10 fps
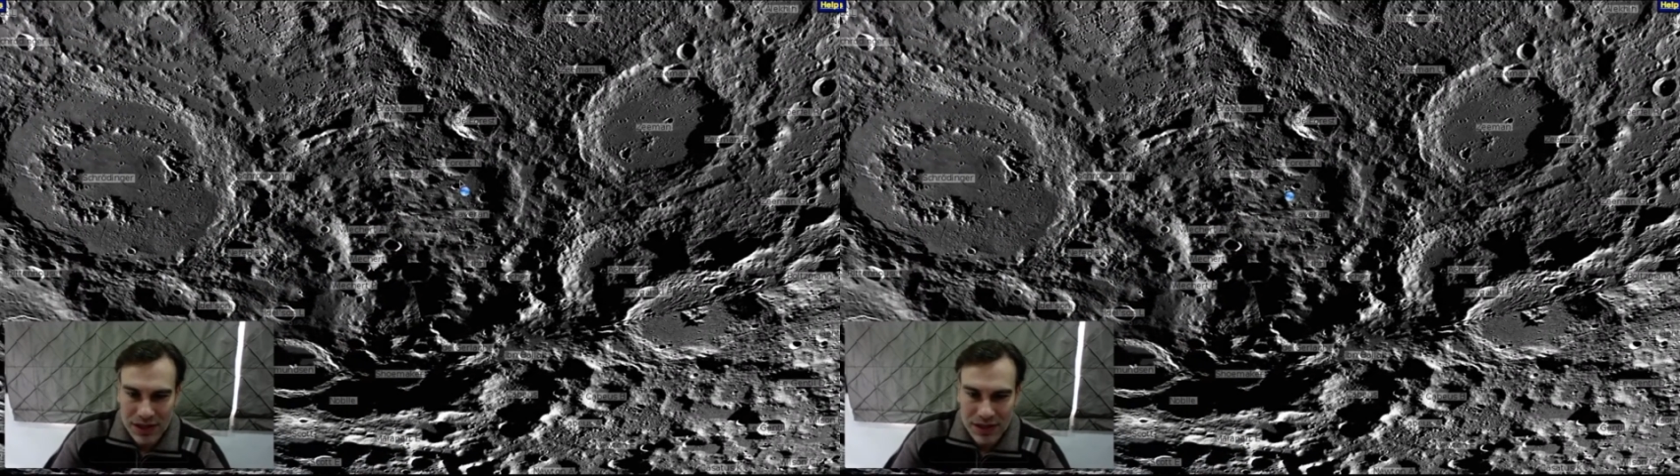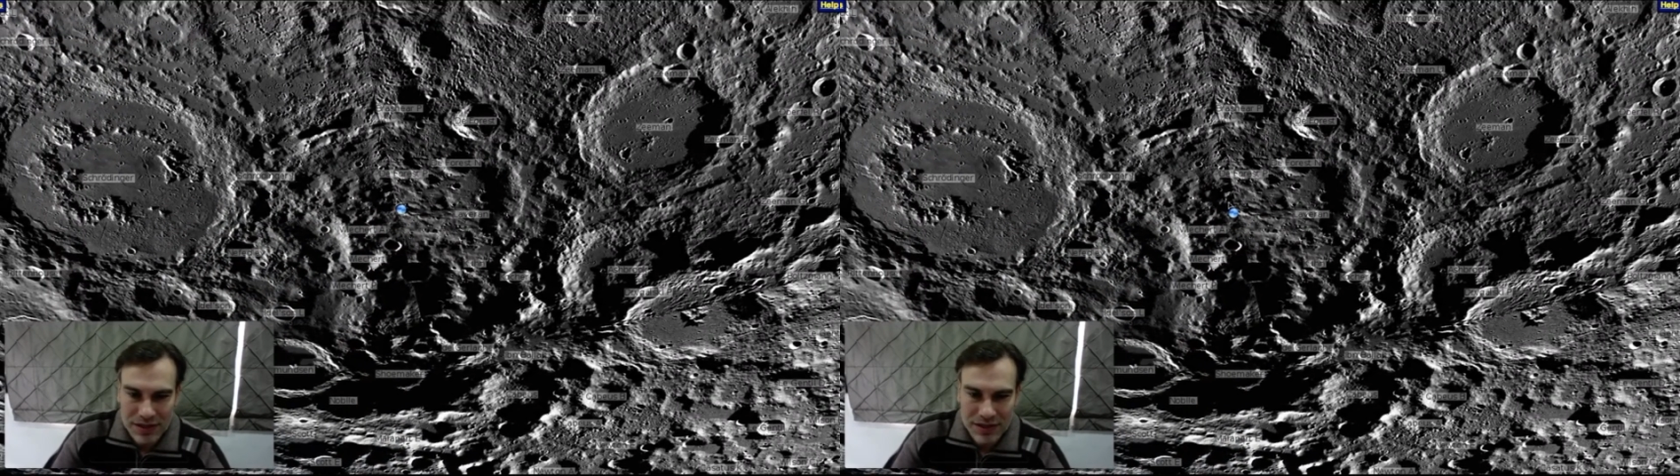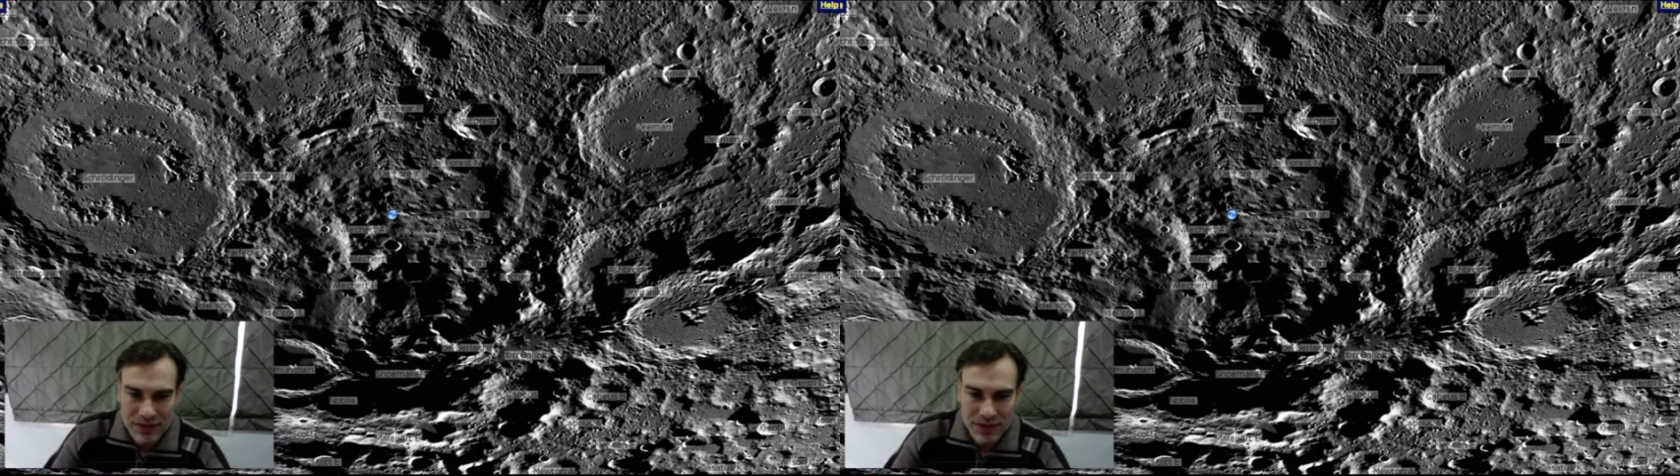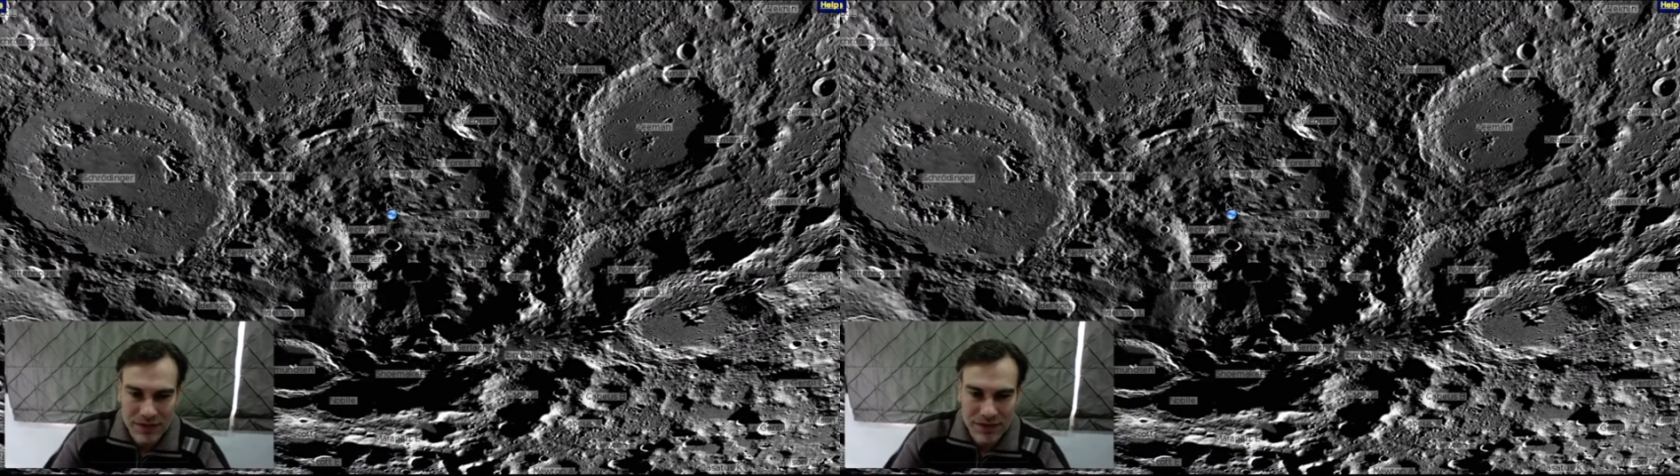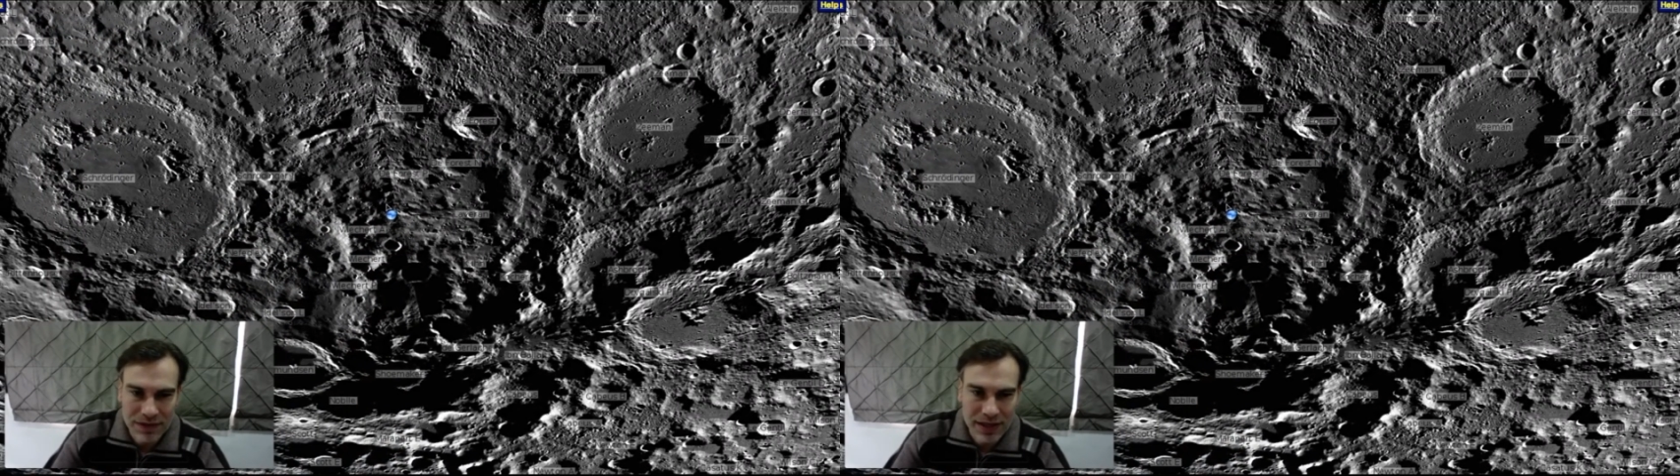Let's see if we
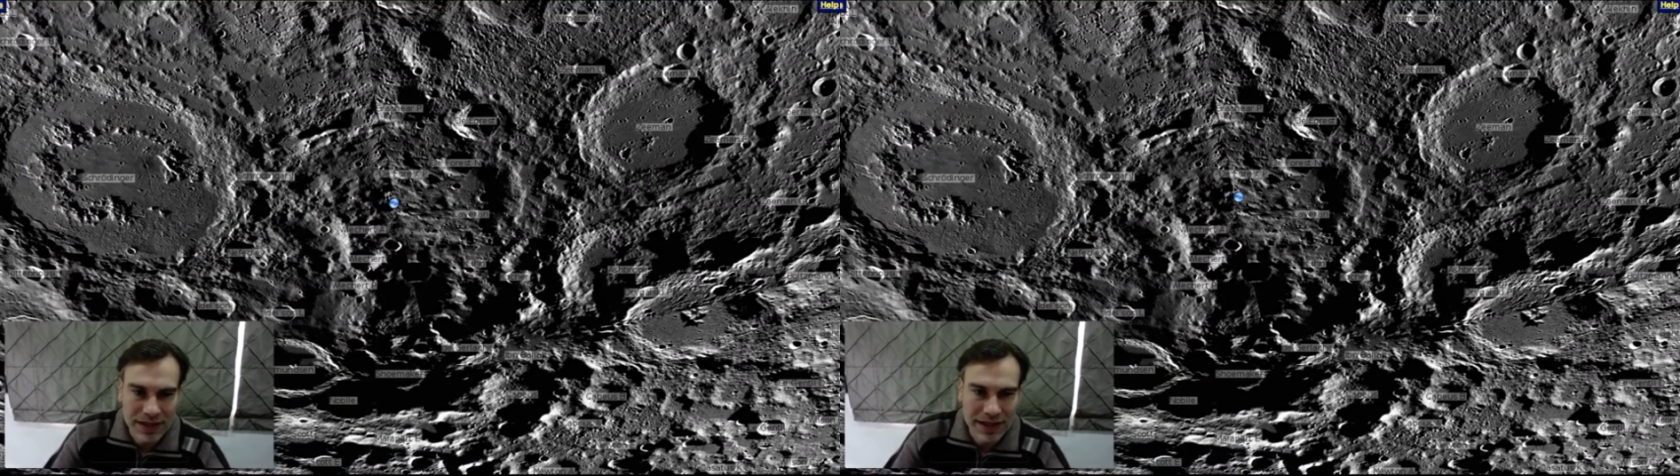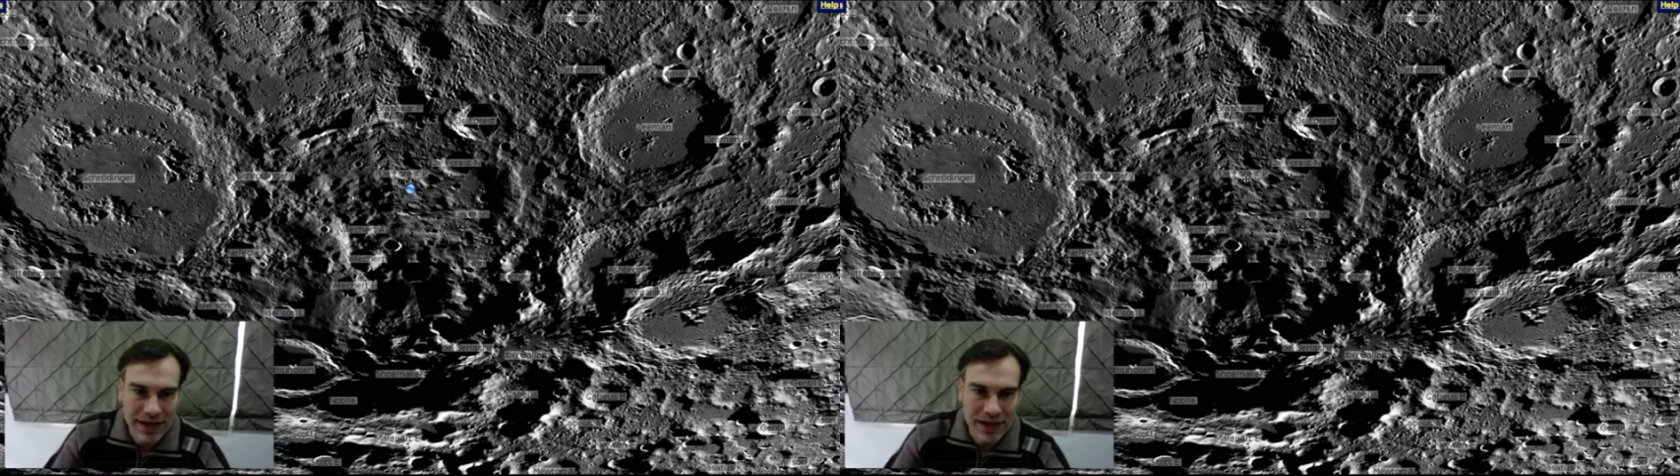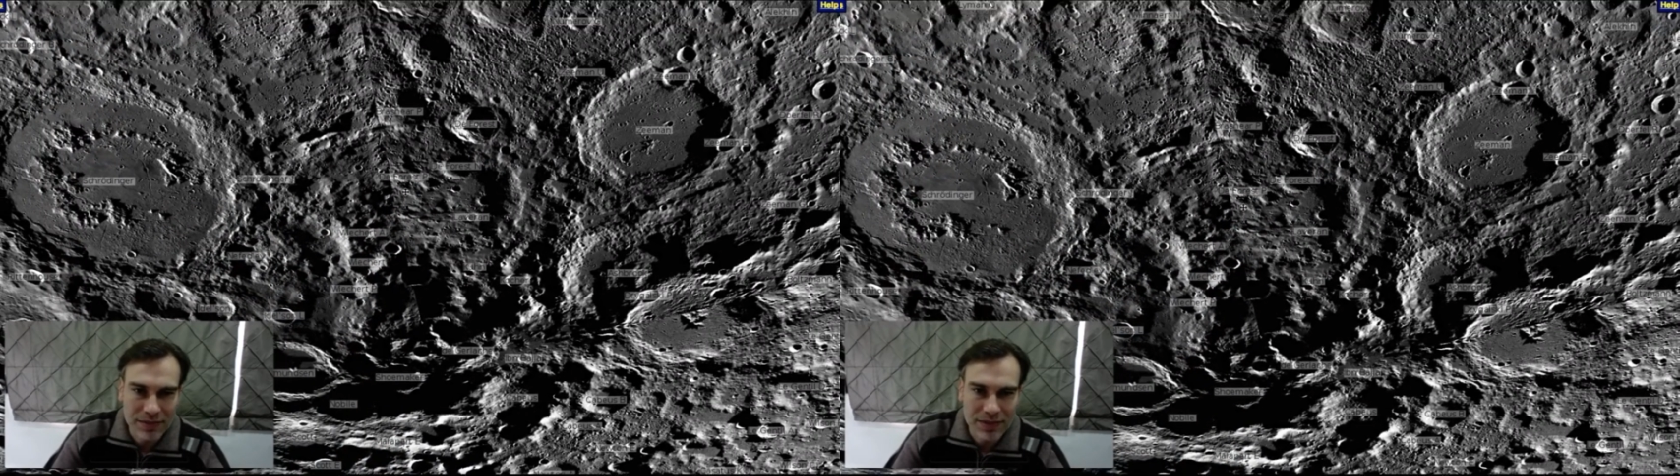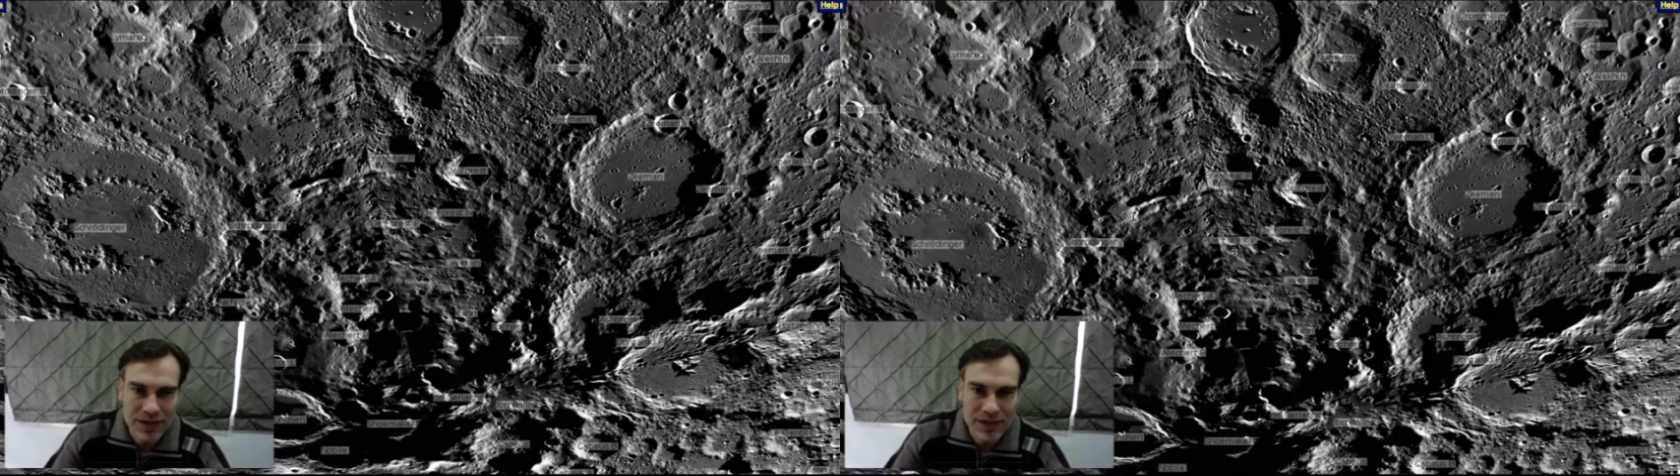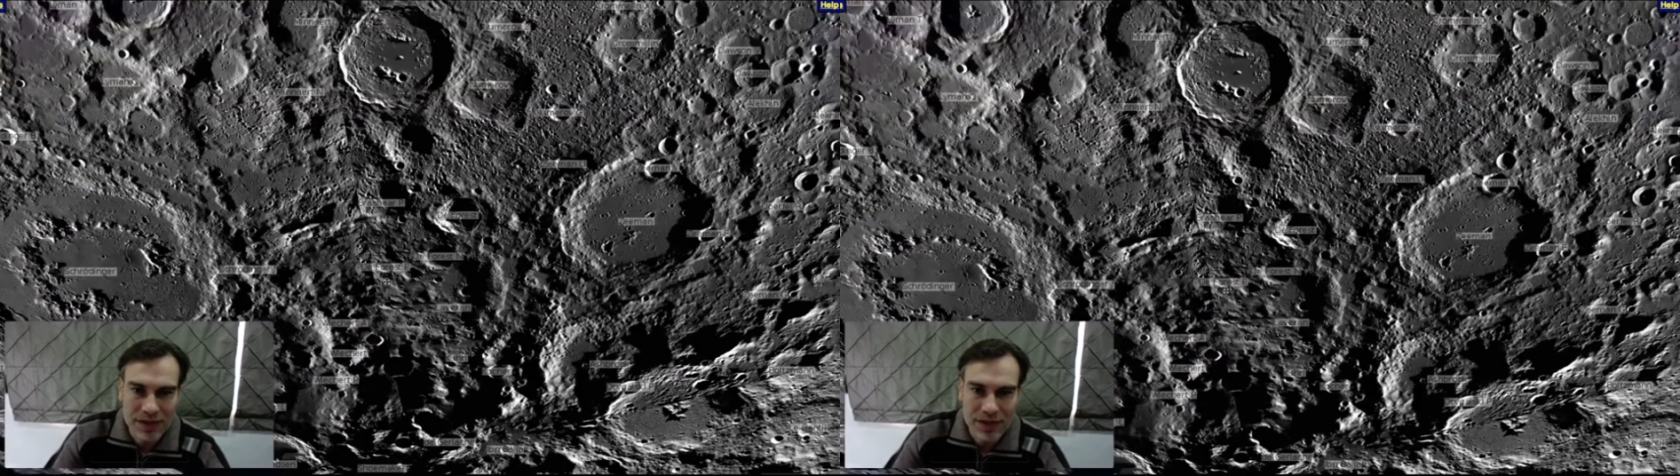can find
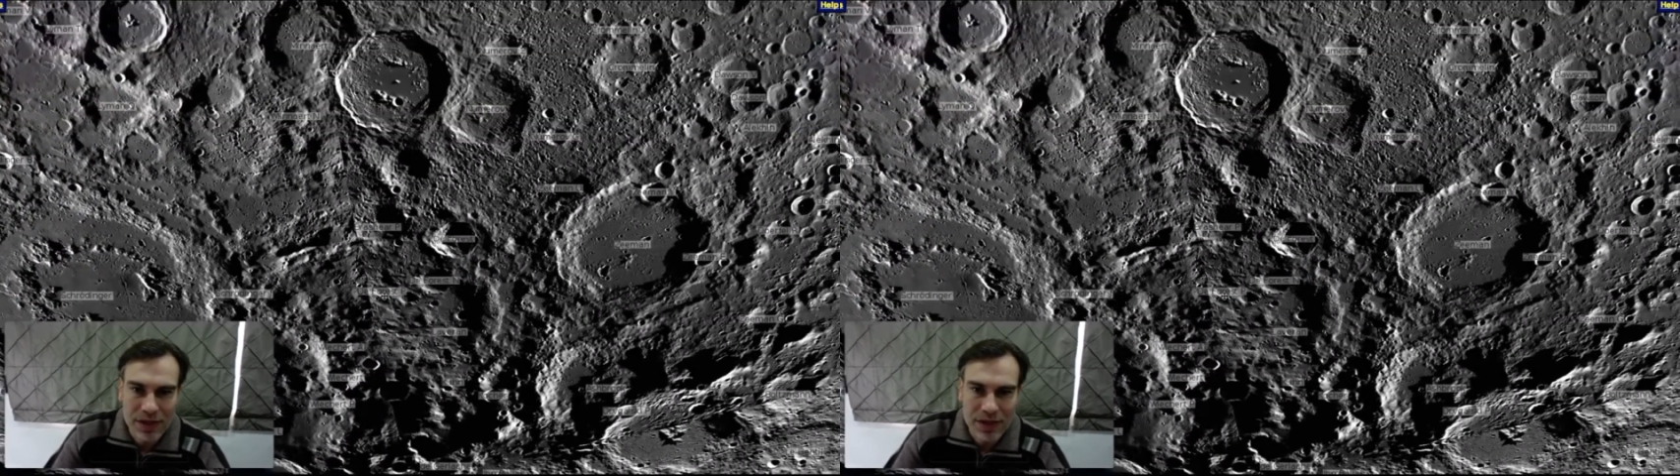Cabeus.